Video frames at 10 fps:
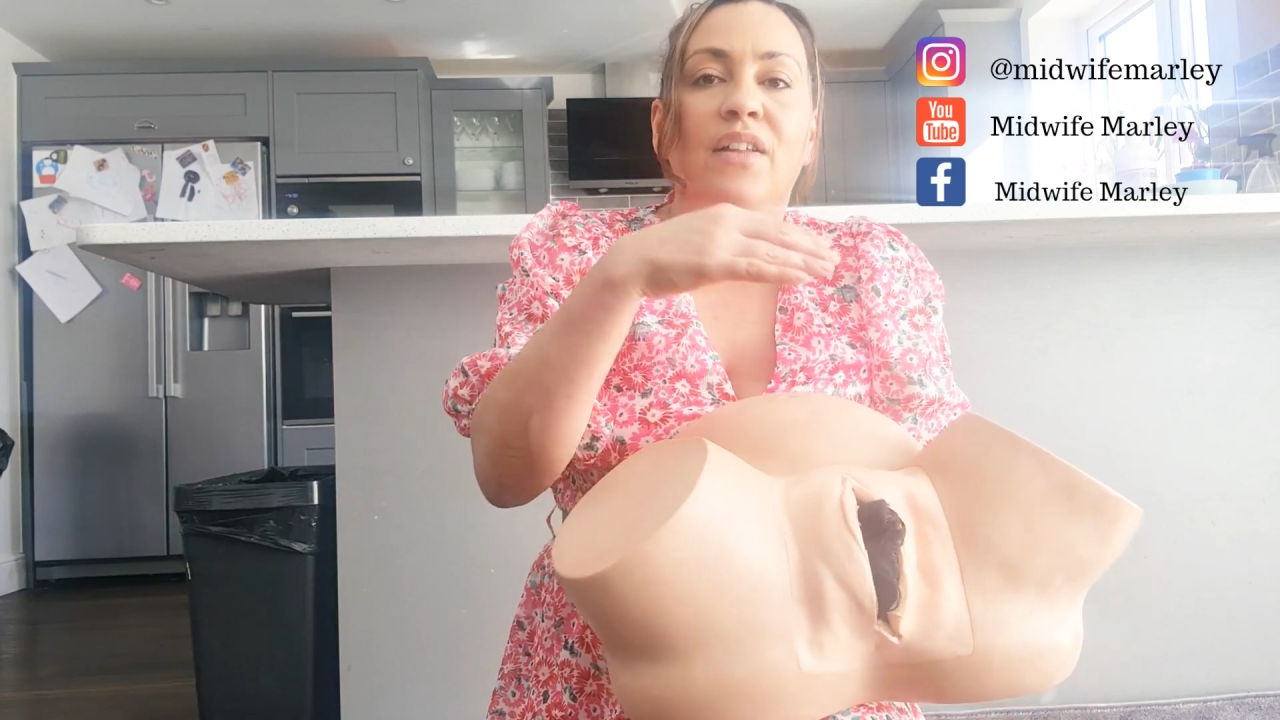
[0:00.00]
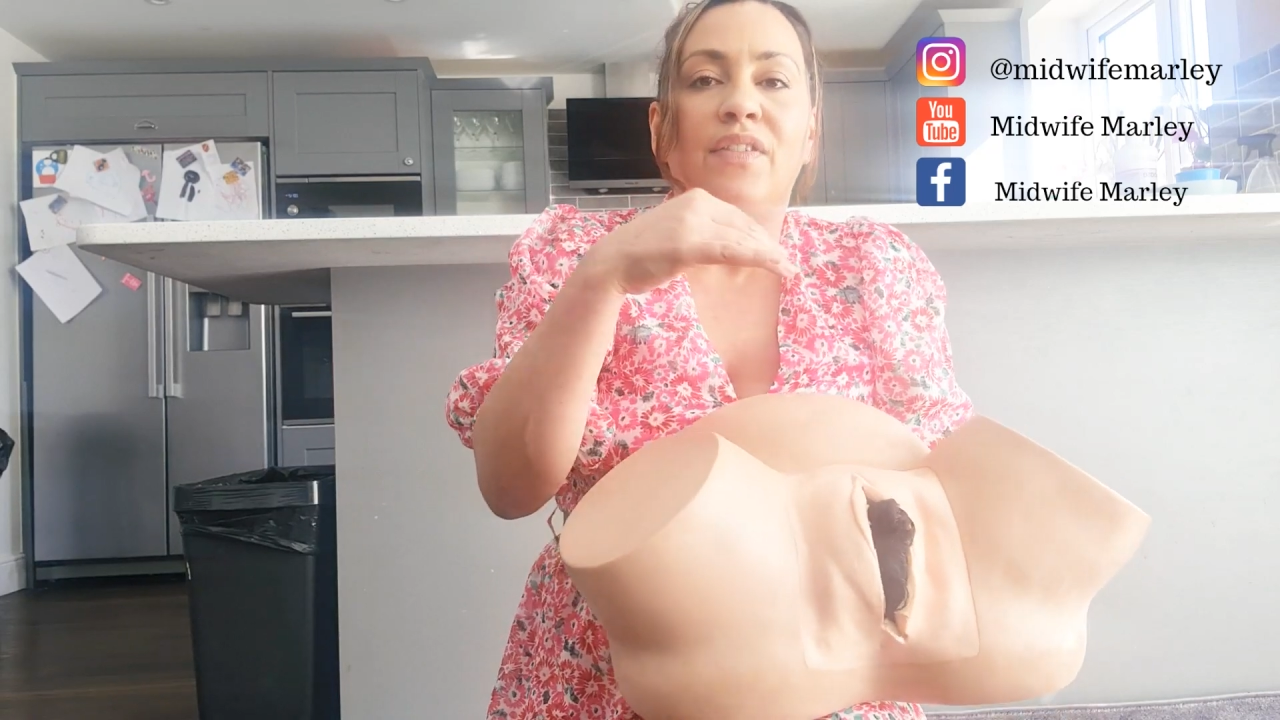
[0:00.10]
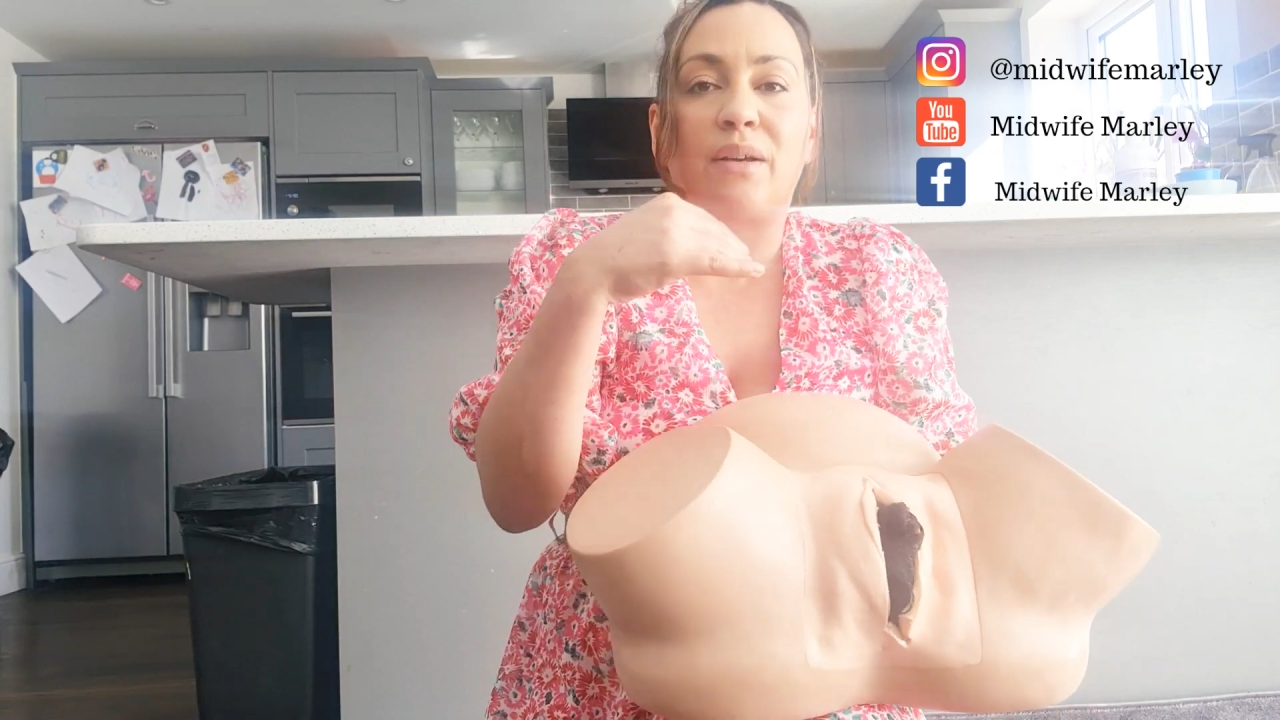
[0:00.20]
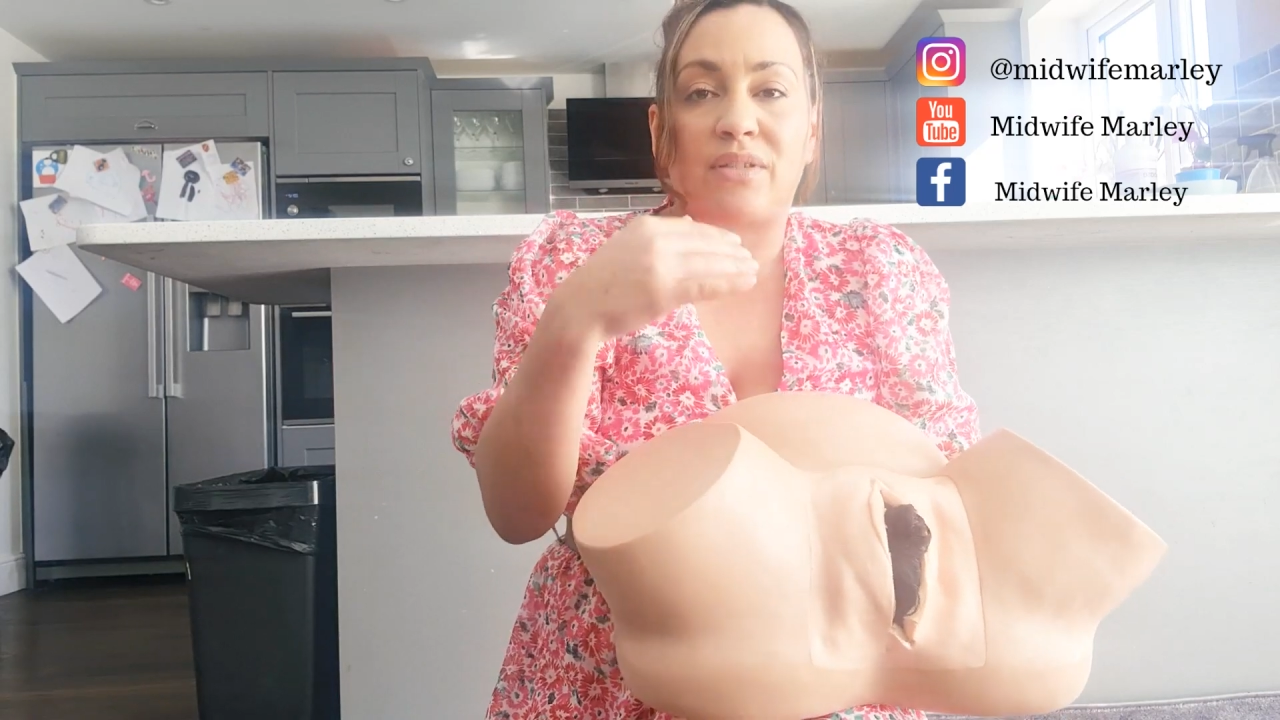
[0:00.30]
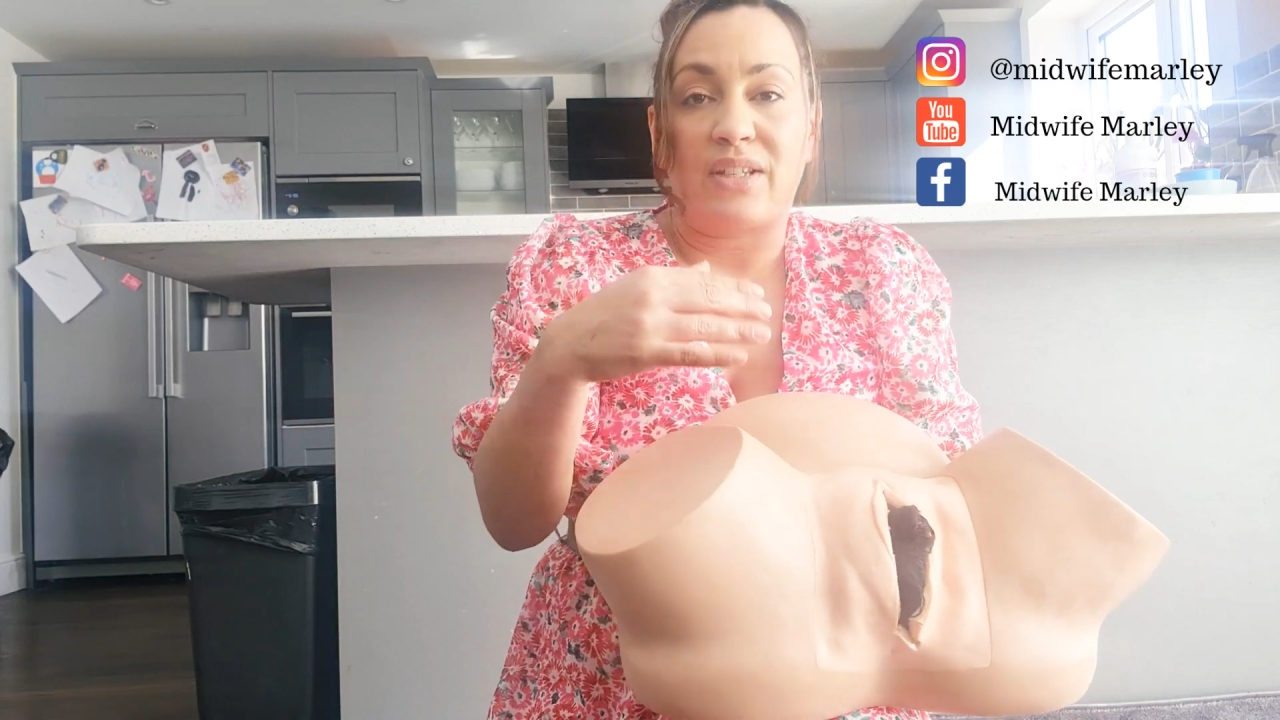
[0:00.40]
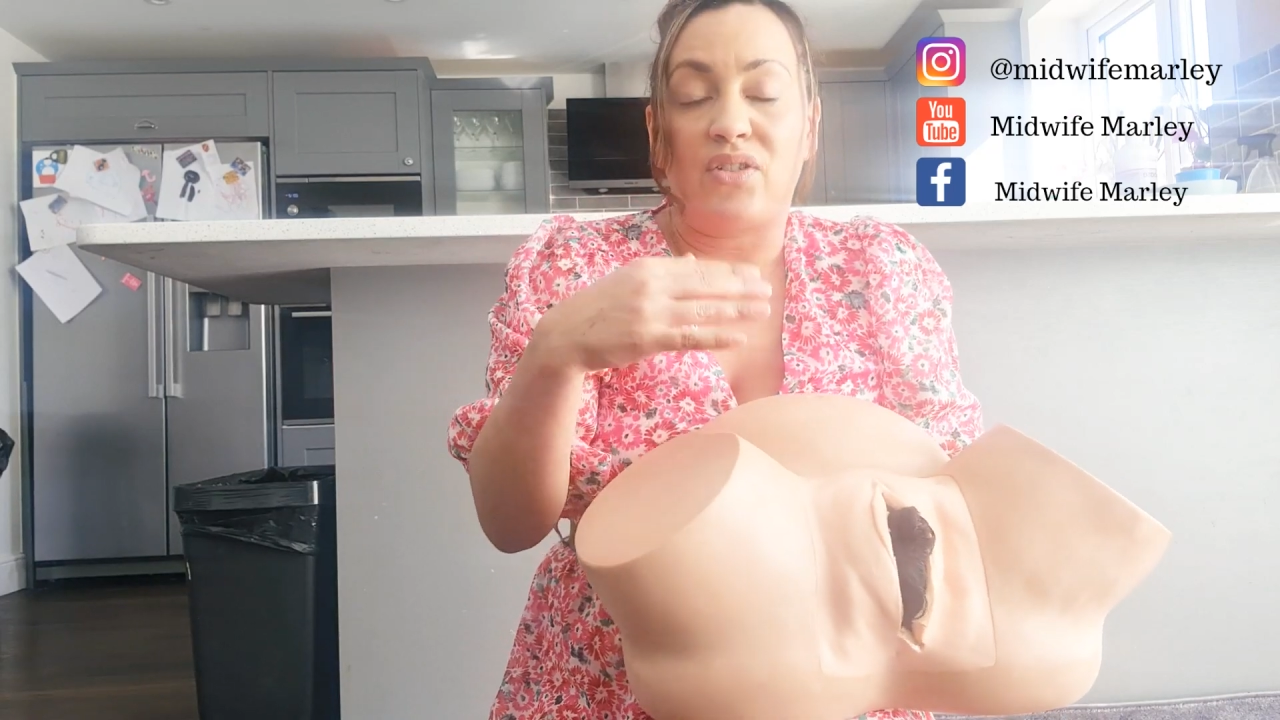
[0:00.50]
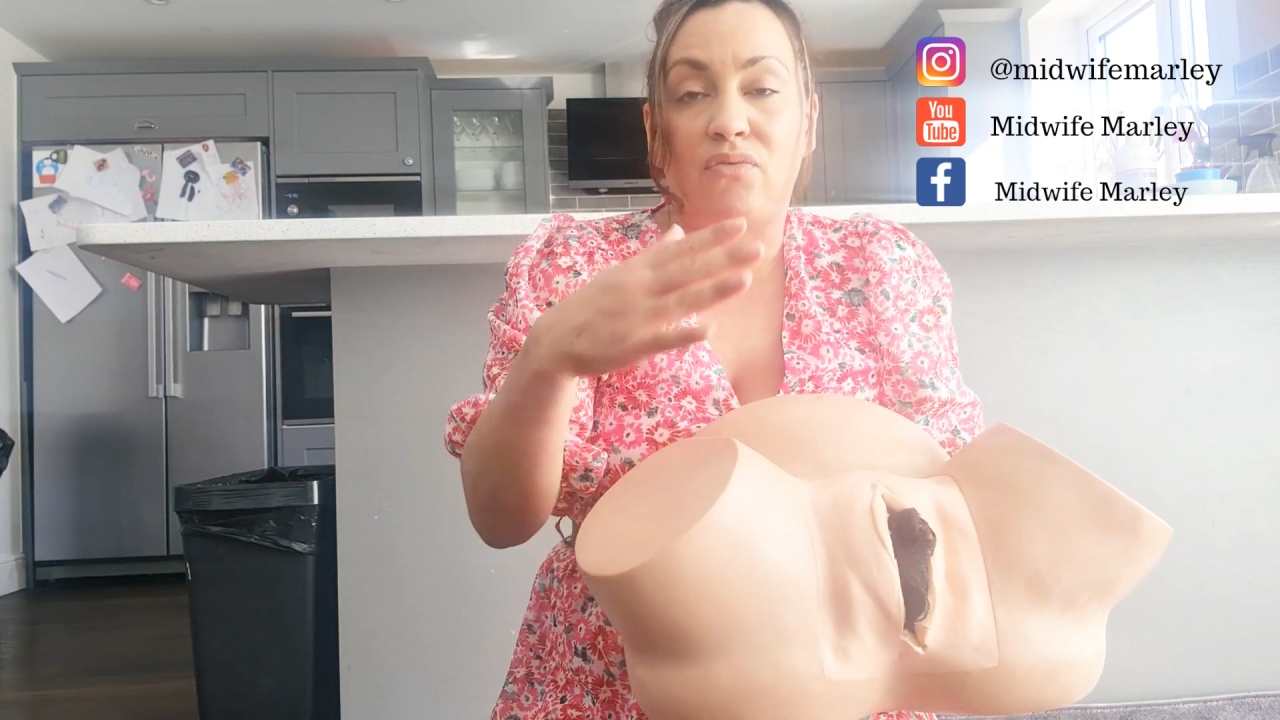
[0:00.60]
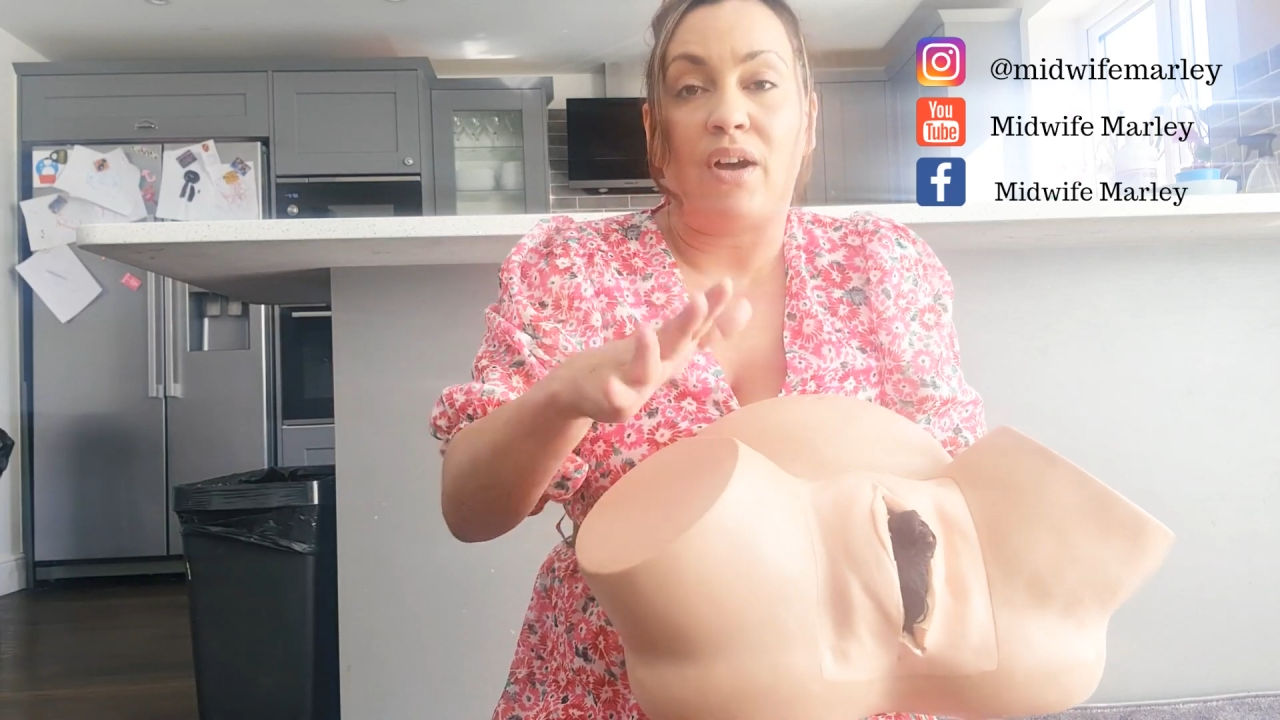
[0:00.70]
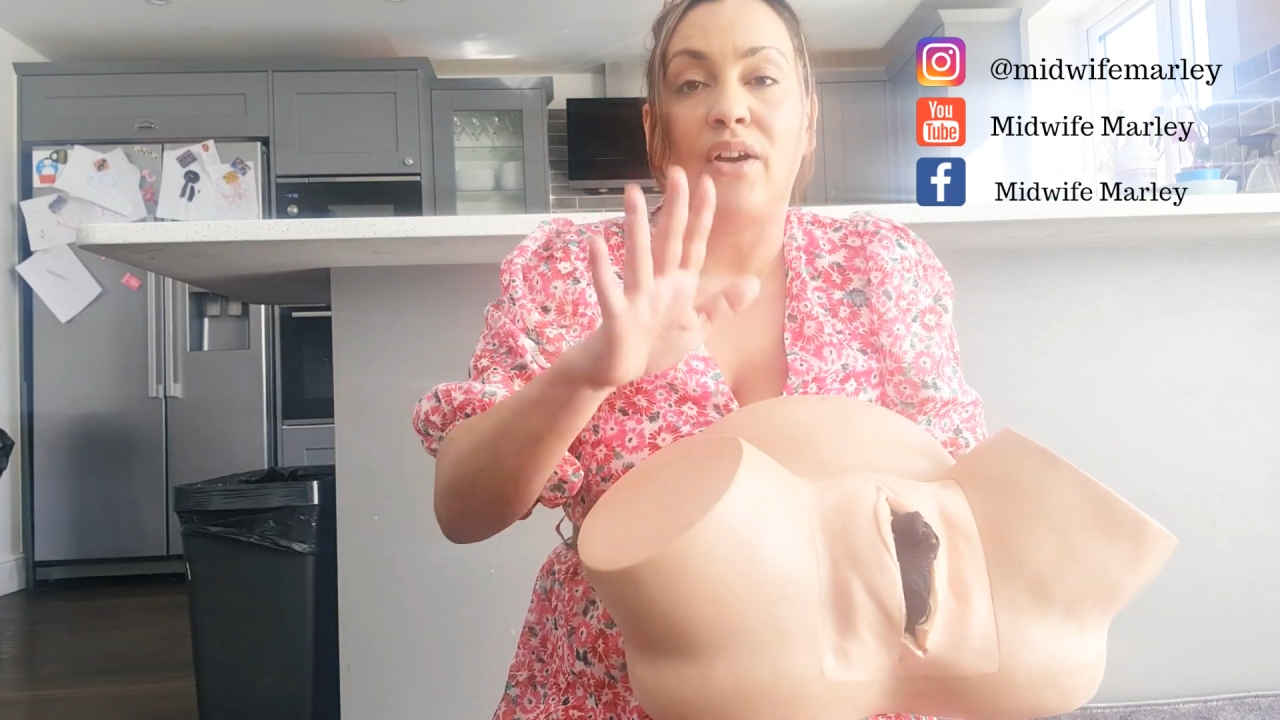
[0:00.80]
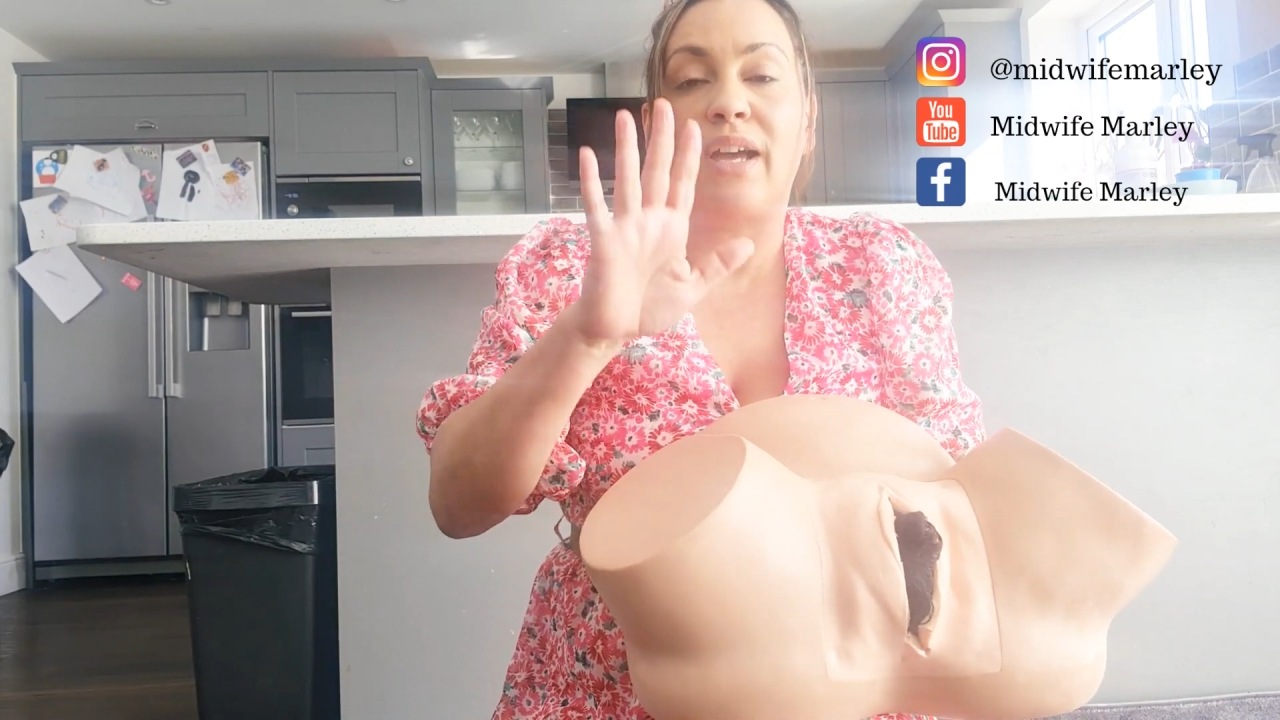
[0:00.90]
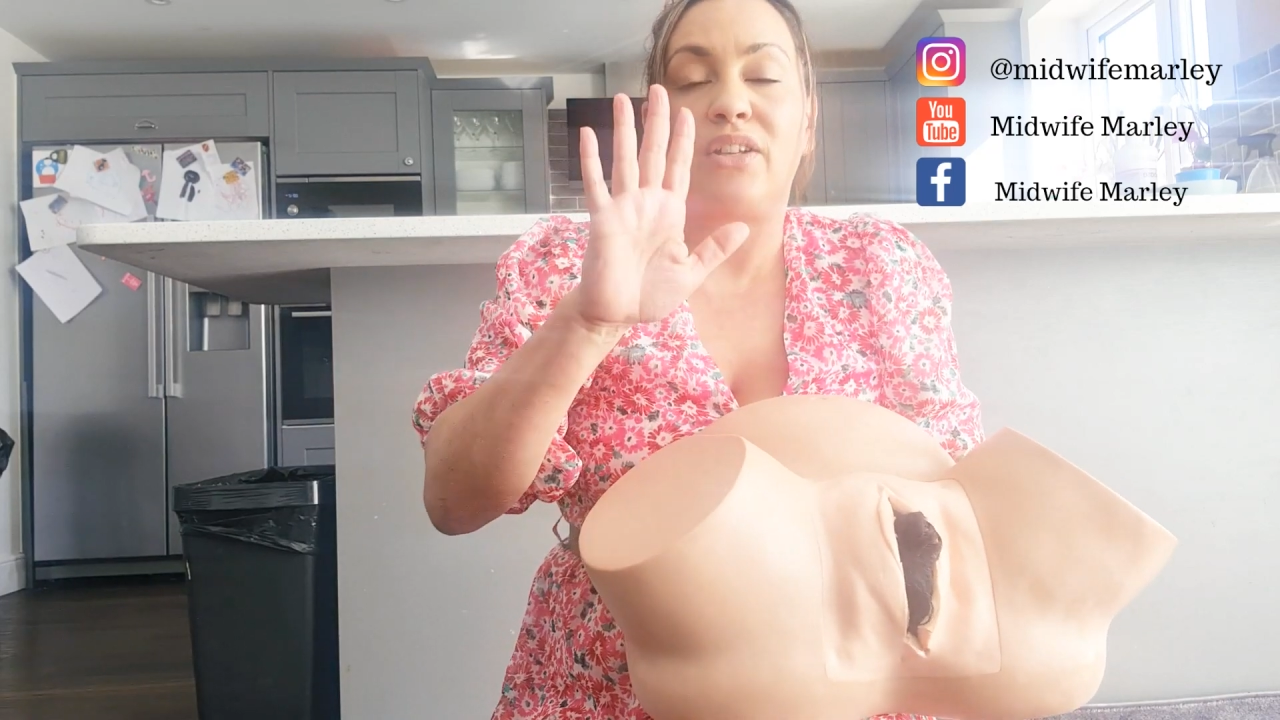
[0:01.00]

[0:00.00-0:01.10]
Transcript: they'll say to you, right, okay,